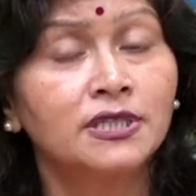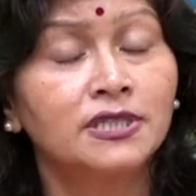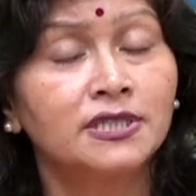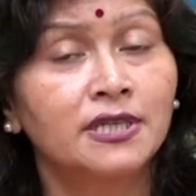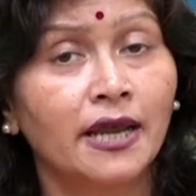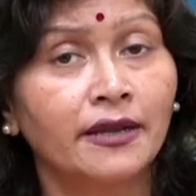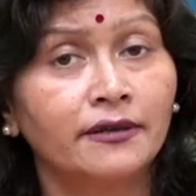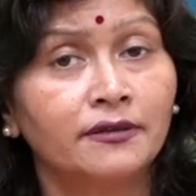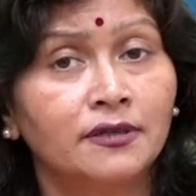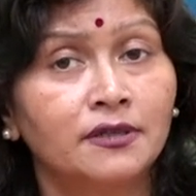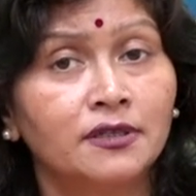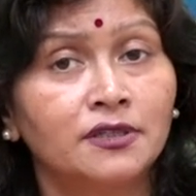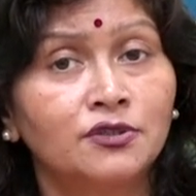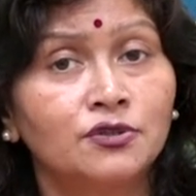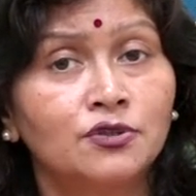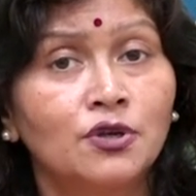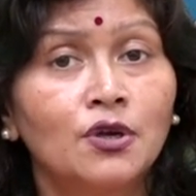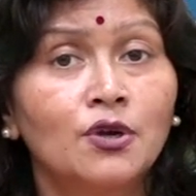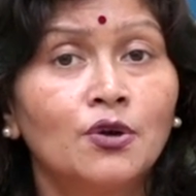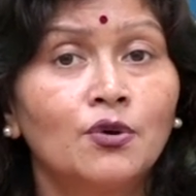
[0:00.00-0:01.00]
standard
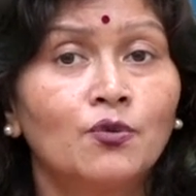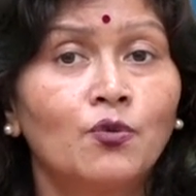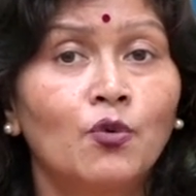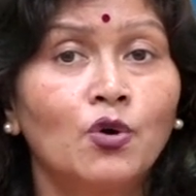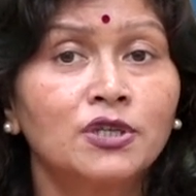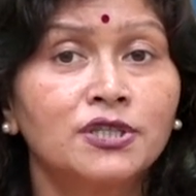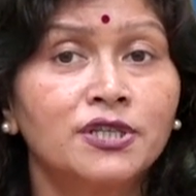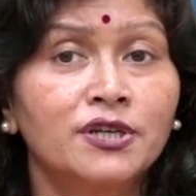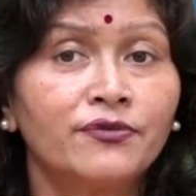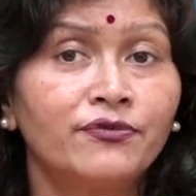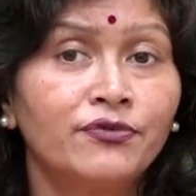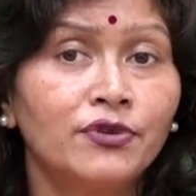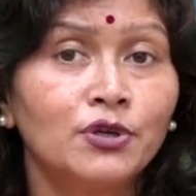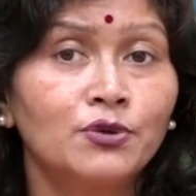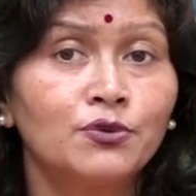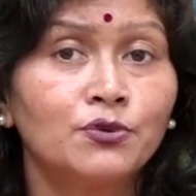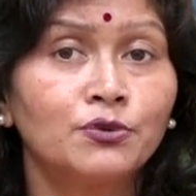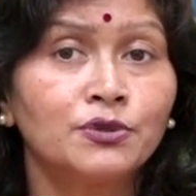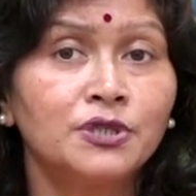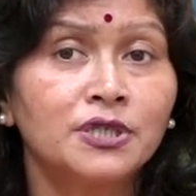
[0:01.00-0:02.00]
was
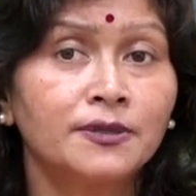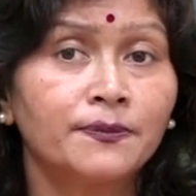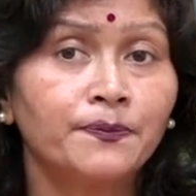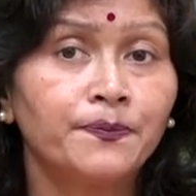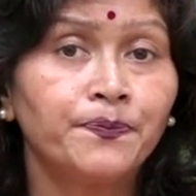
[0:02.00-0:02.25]
reviewed